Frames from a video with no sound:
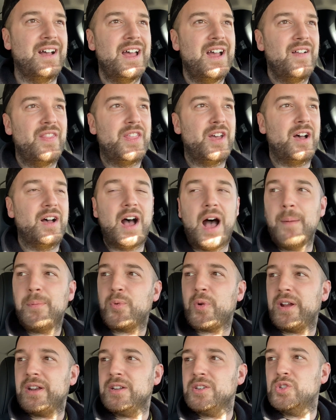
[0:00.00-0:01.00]

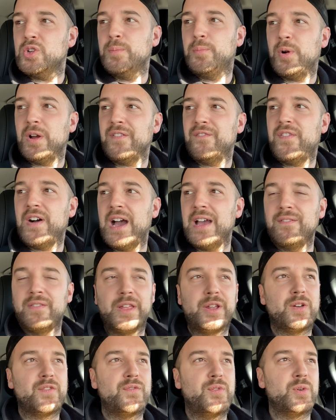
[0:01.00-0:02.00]
upgraded 2.5
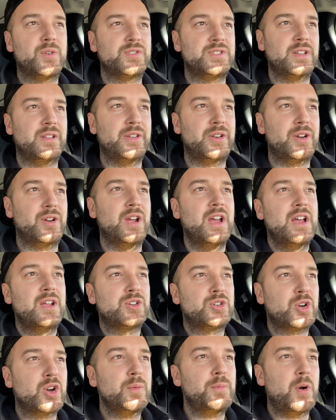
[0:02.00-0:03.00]
liter 4-cylinder
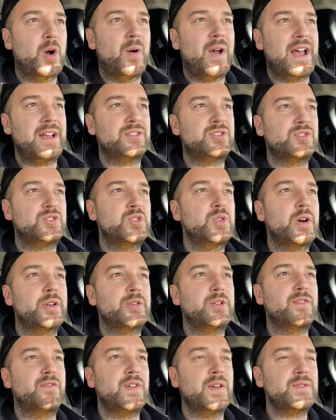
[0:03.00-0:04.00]
turbo has
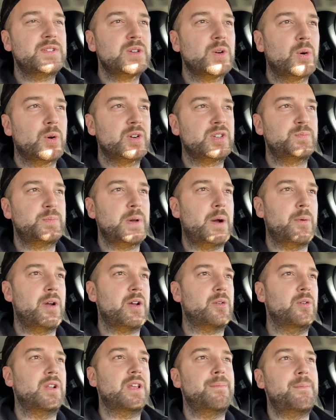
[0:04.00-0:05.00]
250 horsepower. I
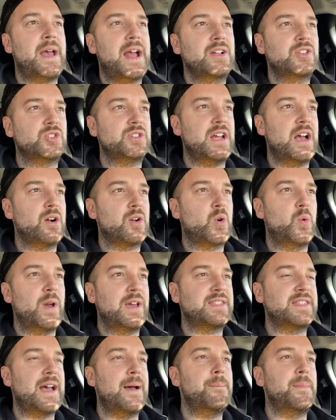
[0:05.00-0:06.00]
can only imagine how
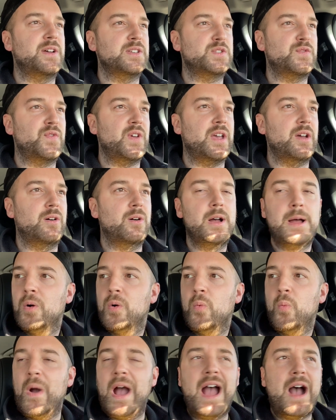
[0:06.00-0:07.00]
quick that must feel.
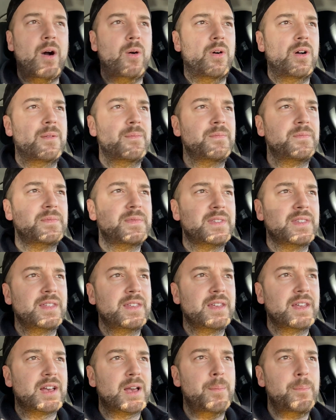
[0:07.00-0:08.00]
Wow.
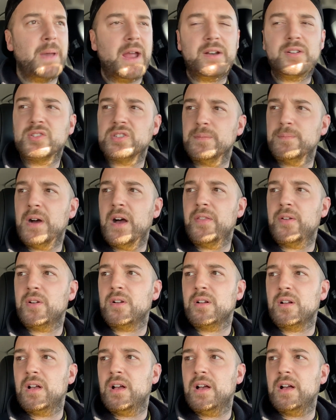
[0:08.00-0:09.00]
Compared to some other